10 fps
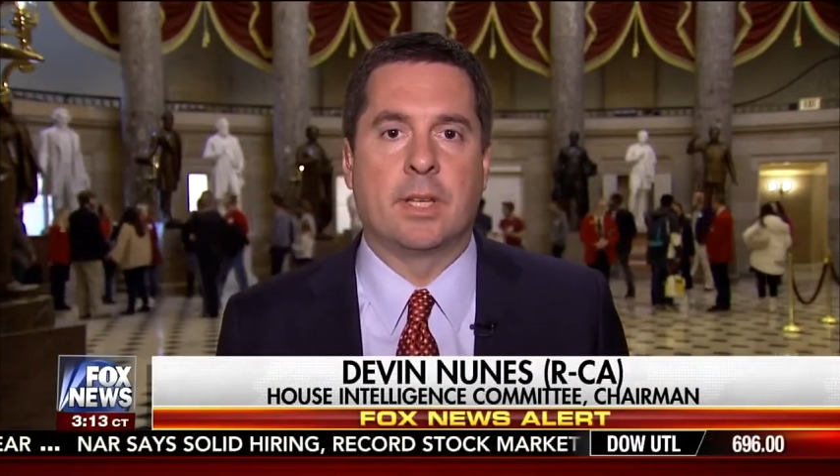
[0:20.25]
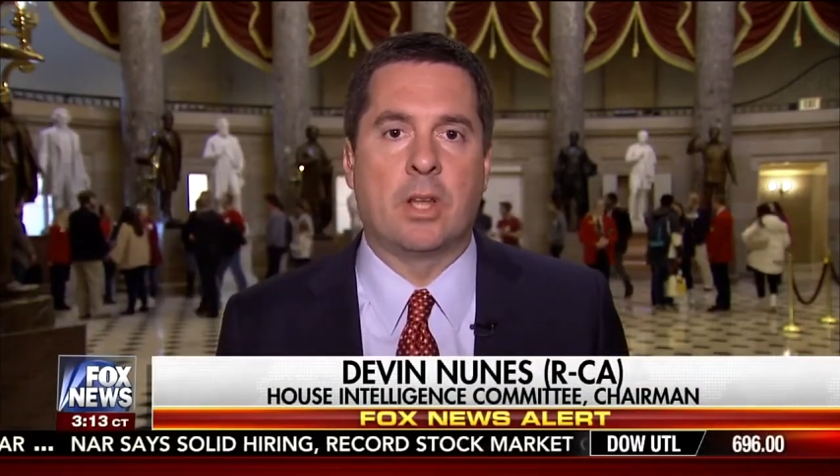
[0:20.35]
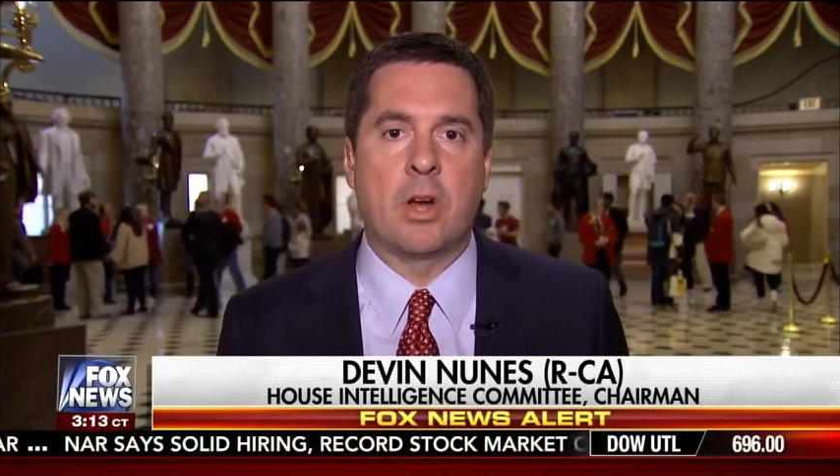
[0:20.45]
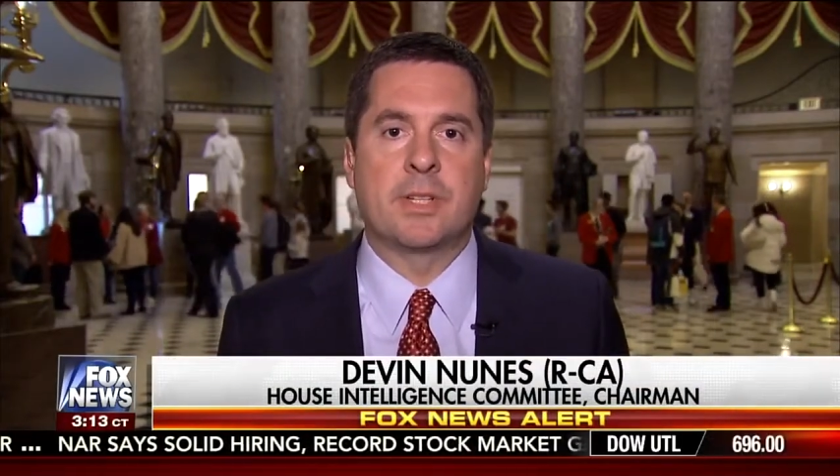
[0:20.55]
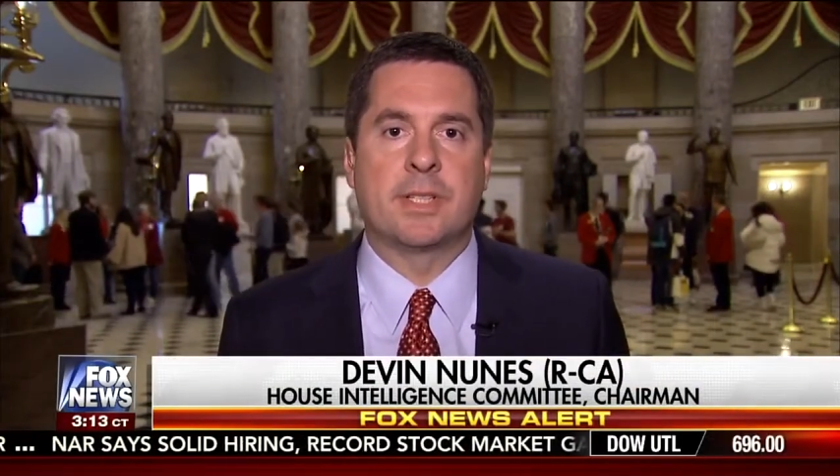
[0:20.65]

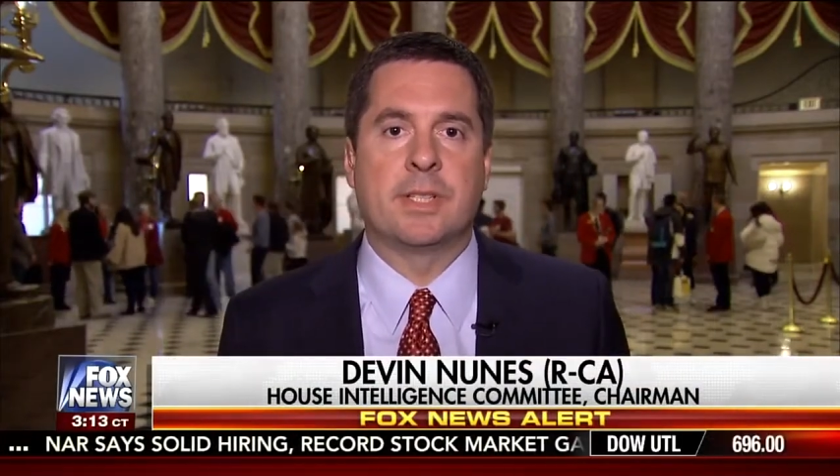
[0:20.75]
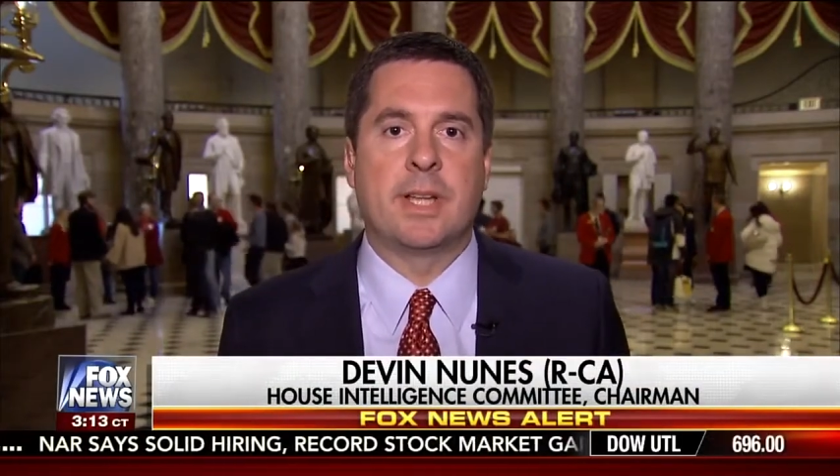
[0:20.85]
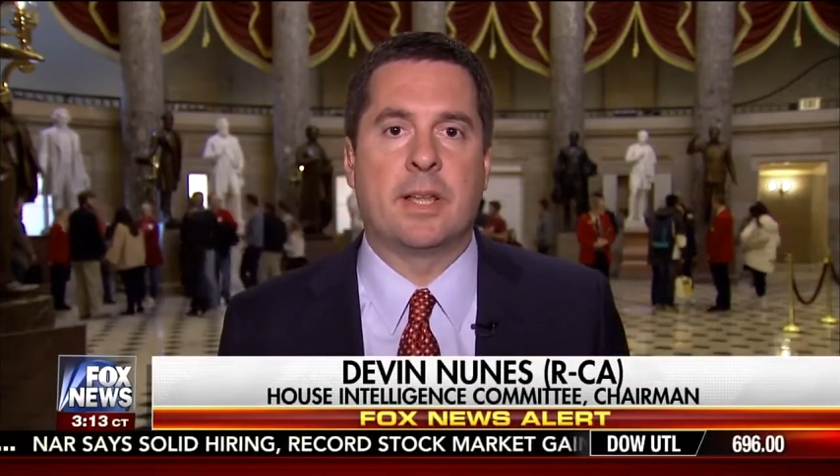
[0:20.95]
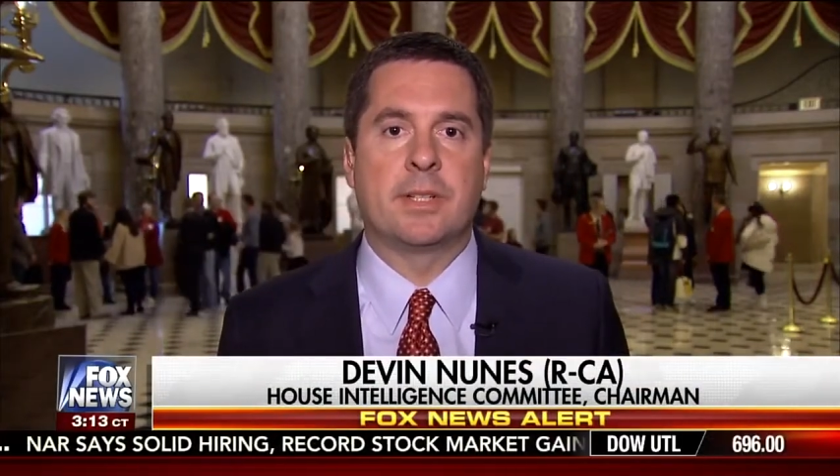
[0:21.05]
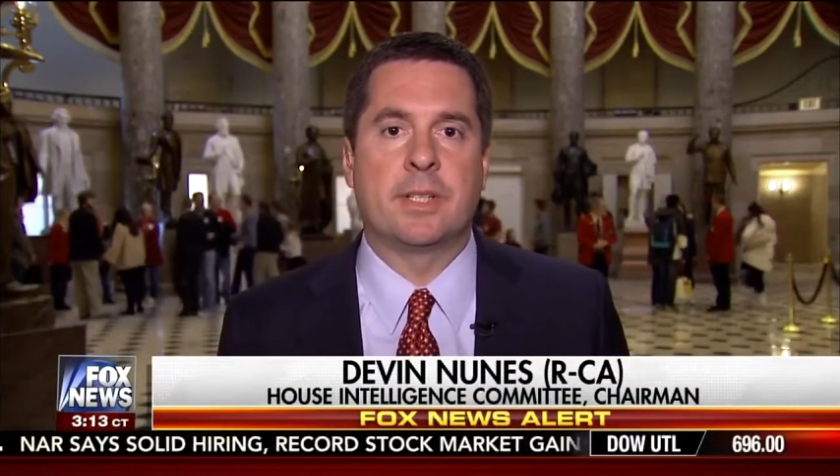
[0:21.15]
largest
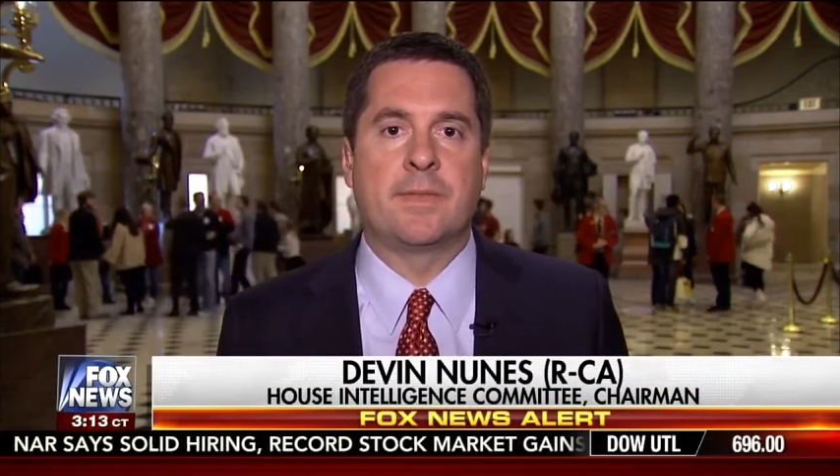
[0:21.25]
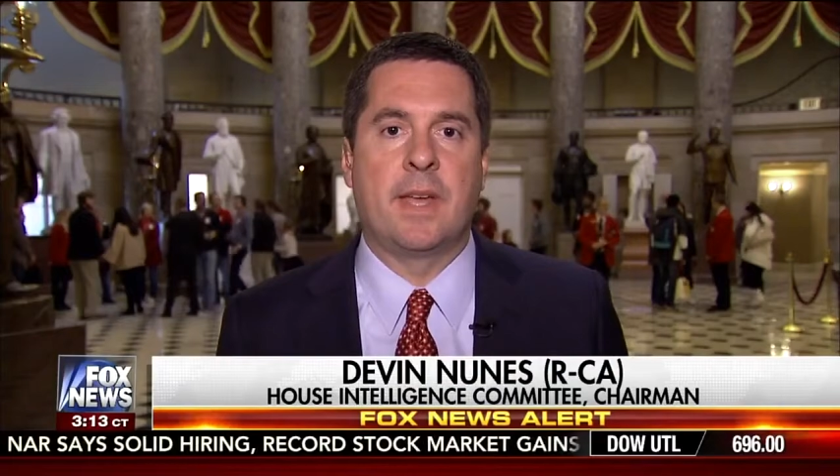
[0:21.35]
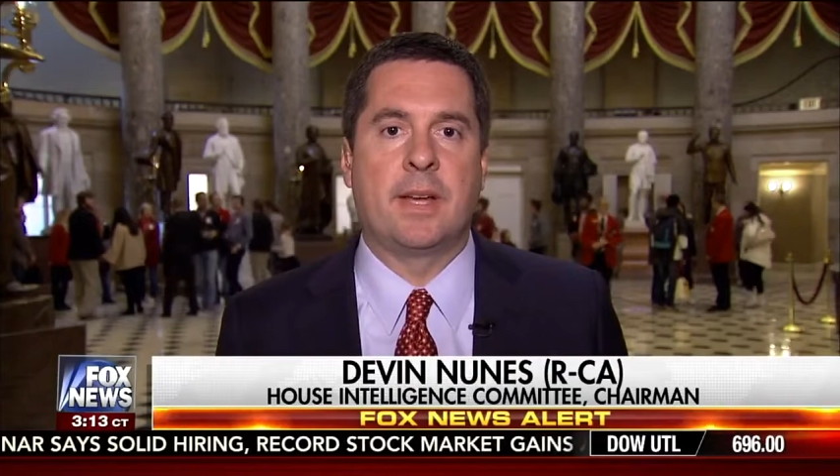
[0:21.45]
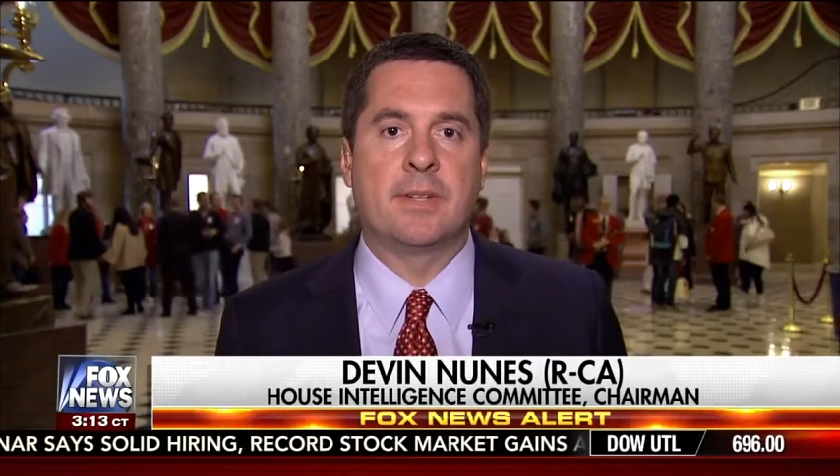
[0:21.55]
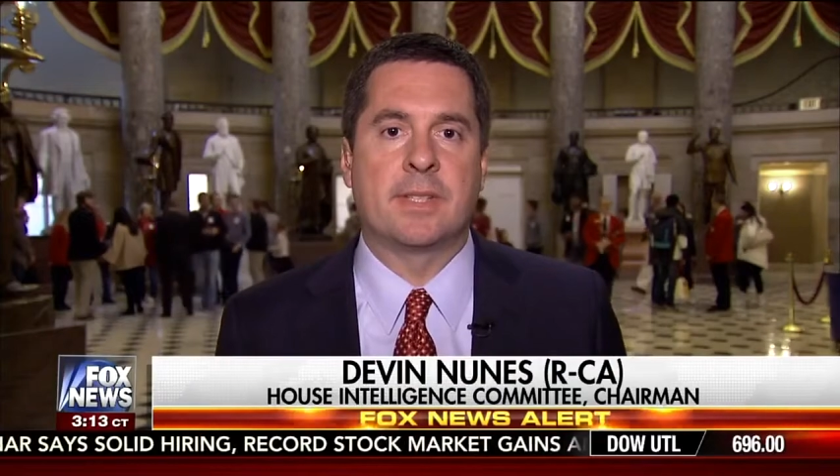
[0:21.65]
intelligence
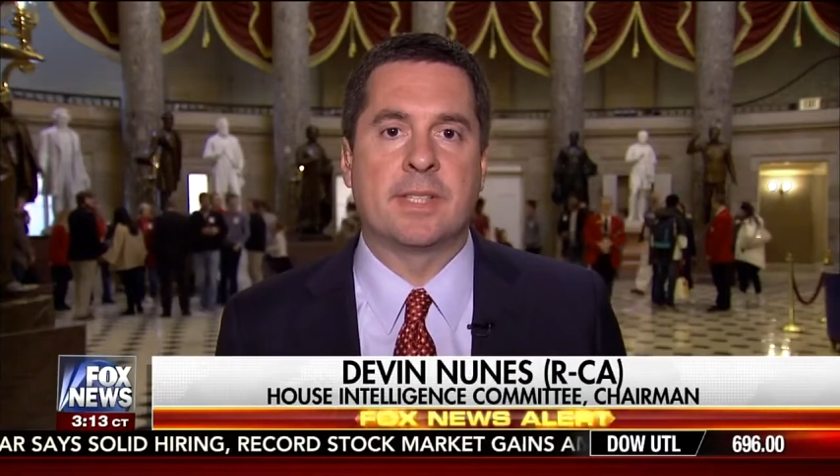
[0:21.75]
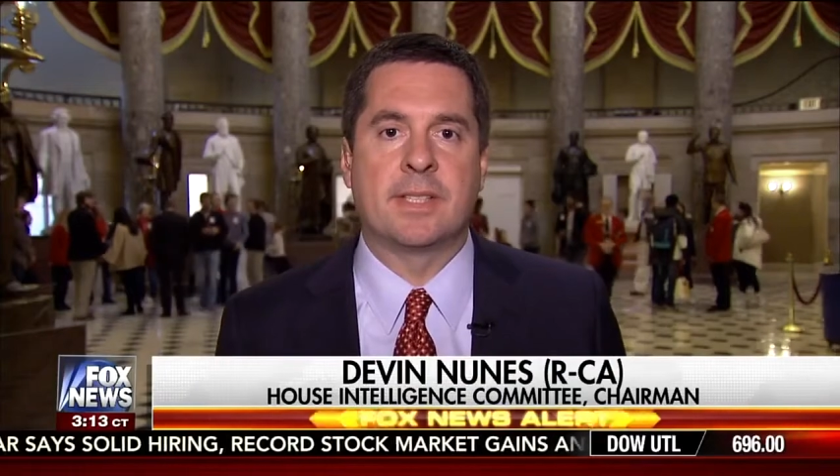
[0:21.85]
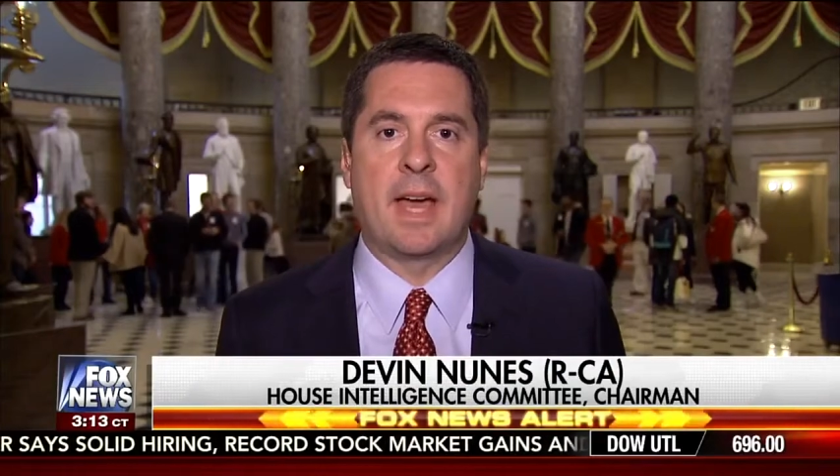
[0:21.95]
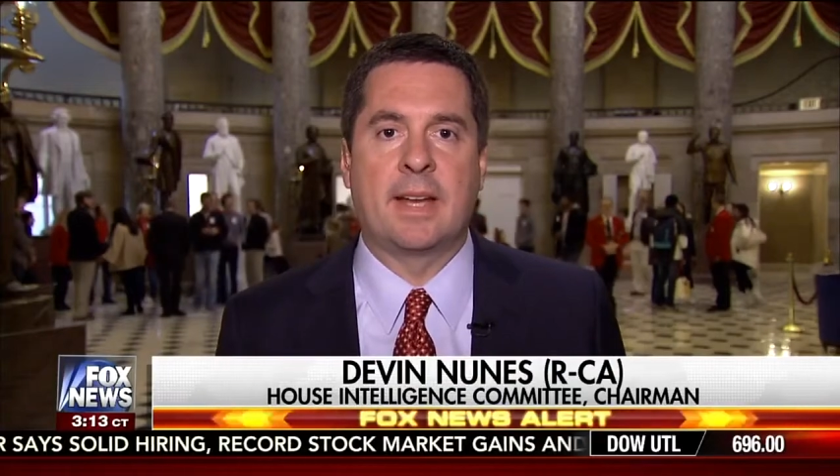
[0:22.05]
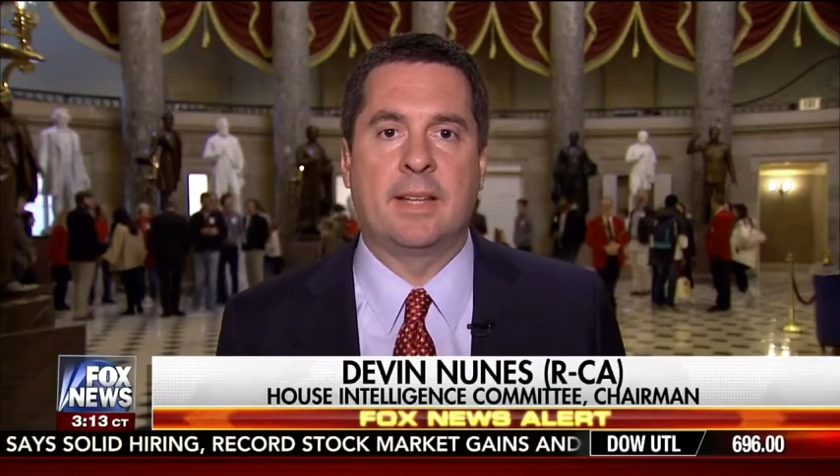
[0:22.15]
failure since
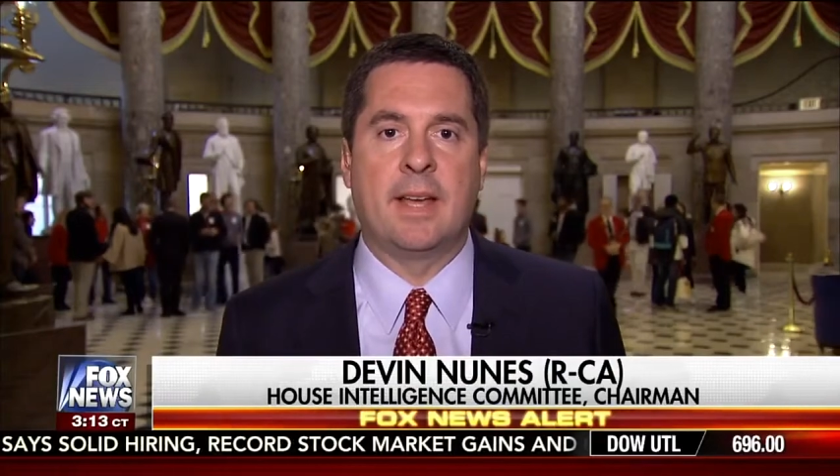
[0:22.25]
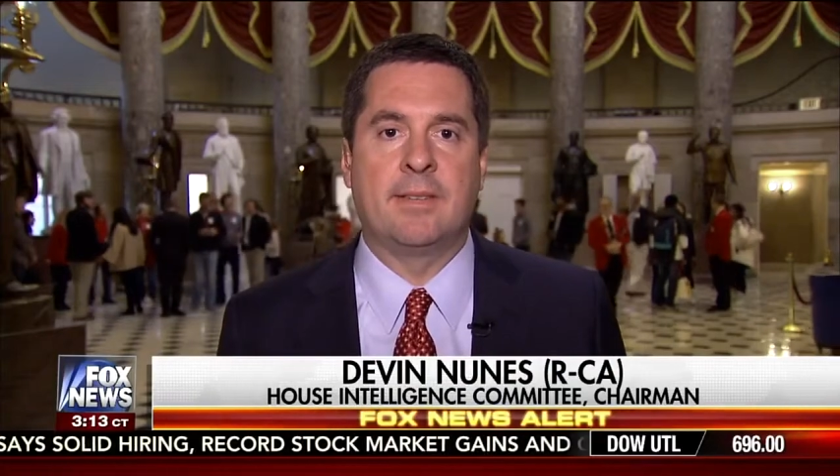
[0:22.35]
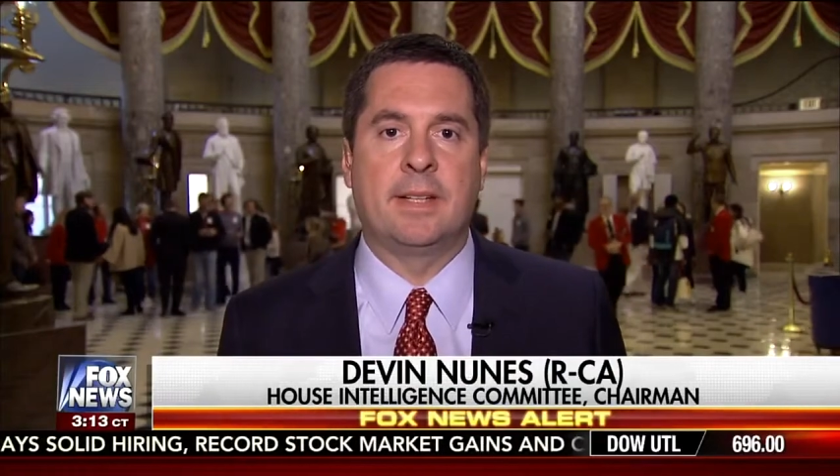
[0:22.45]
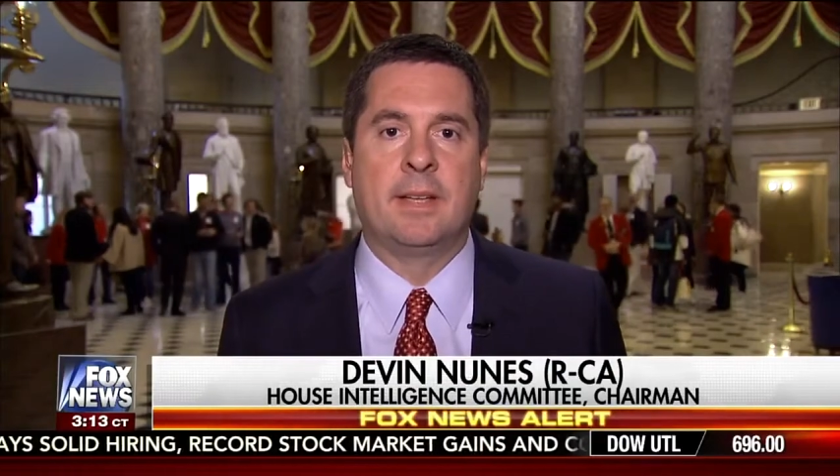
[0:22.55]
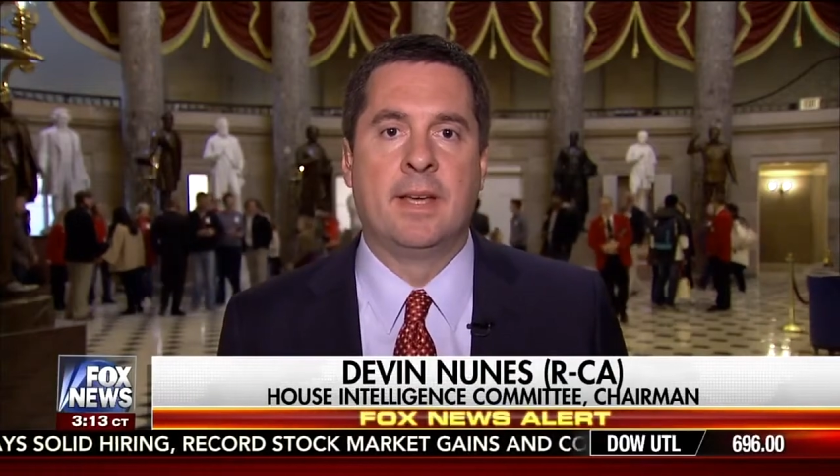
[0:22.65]
9/11.